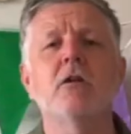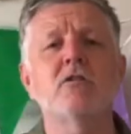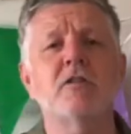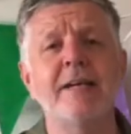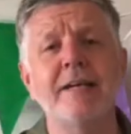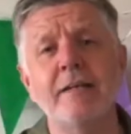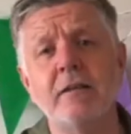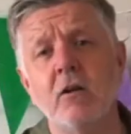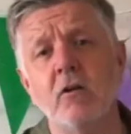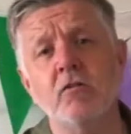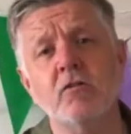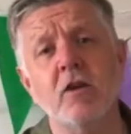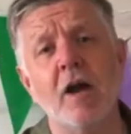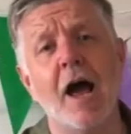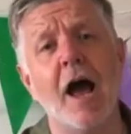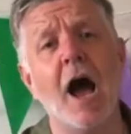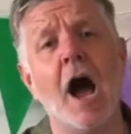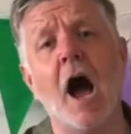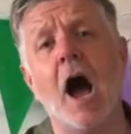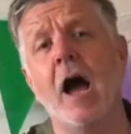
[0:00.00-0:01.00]
said,
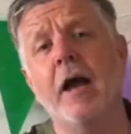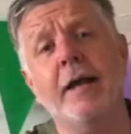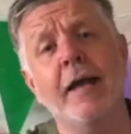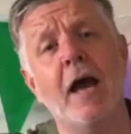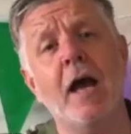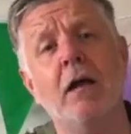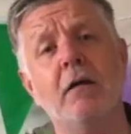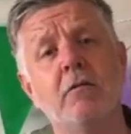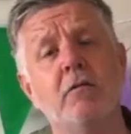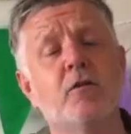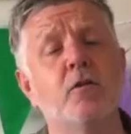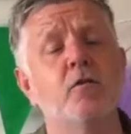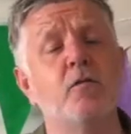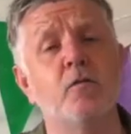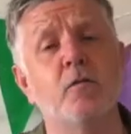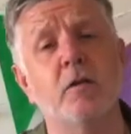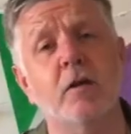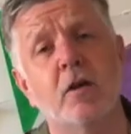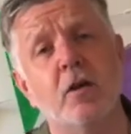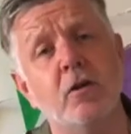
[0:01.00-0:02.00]
"Doctor, I can't
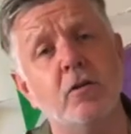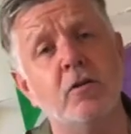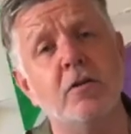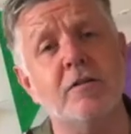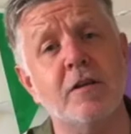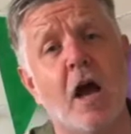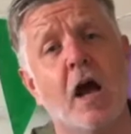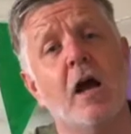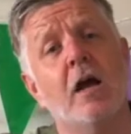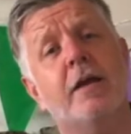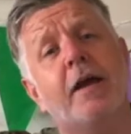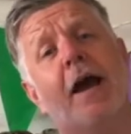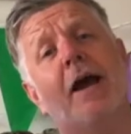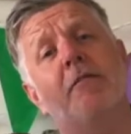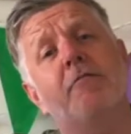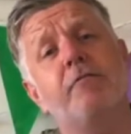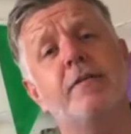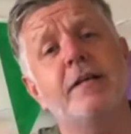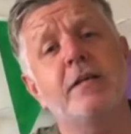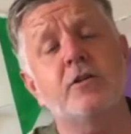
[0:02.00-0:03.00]
do the curtains. I
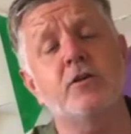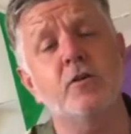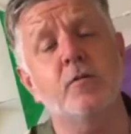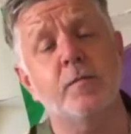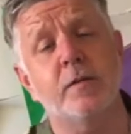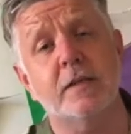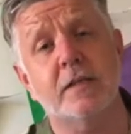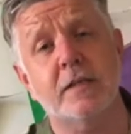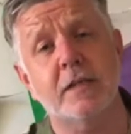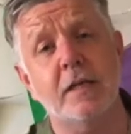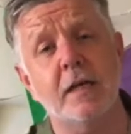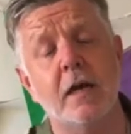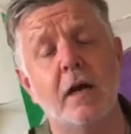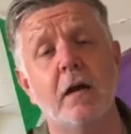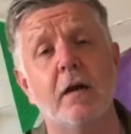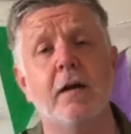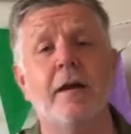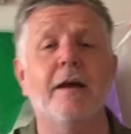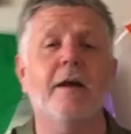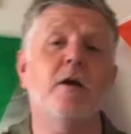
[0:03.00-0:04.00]
can't reach up, you see.
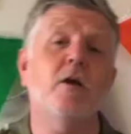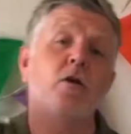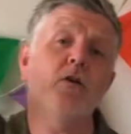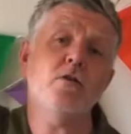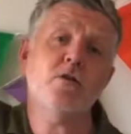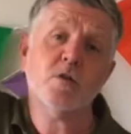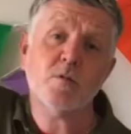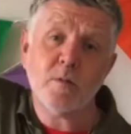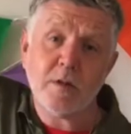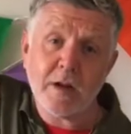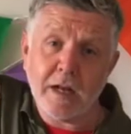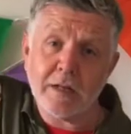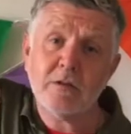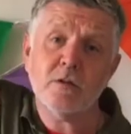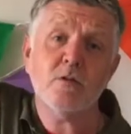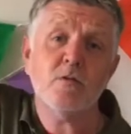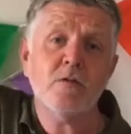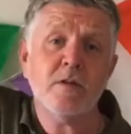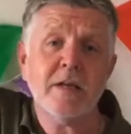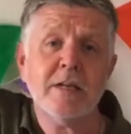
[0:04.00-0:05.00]
It hurts when I
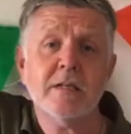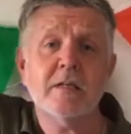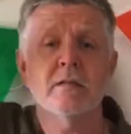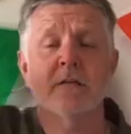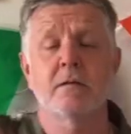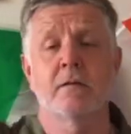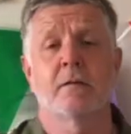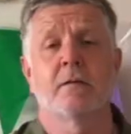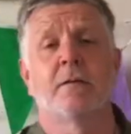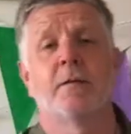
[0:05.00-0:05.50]
do this."